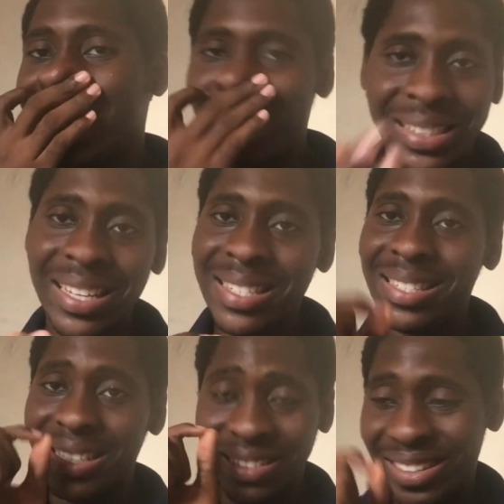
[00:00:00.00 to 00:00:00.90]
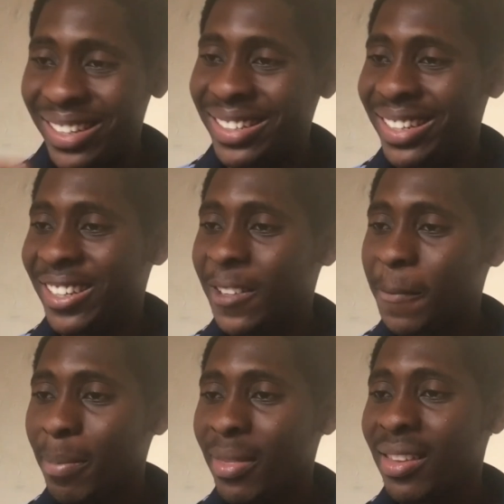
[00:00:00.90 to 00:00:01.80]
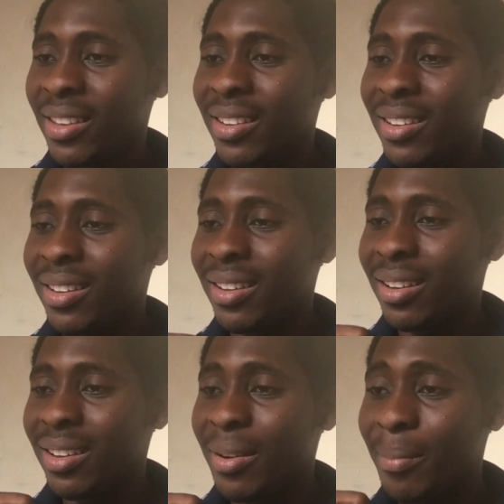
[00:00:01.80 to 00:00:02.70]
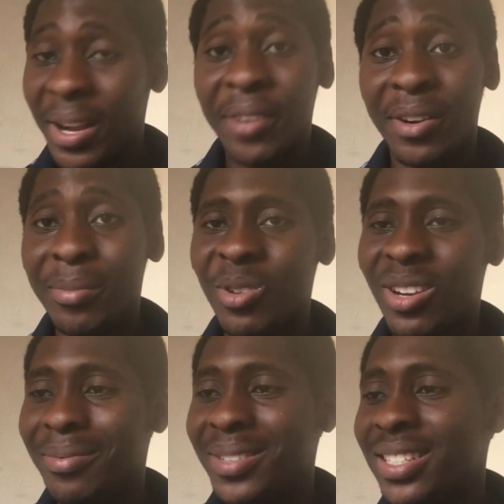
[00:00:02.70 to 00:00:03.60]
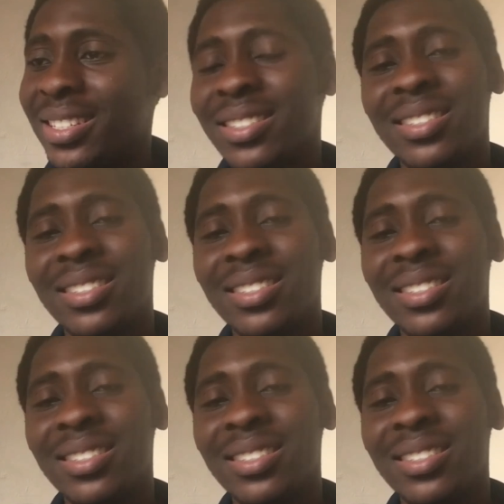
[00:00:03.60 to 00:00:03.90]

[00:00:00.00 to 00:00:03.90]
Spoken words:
just in a year by Farm Milk Limited.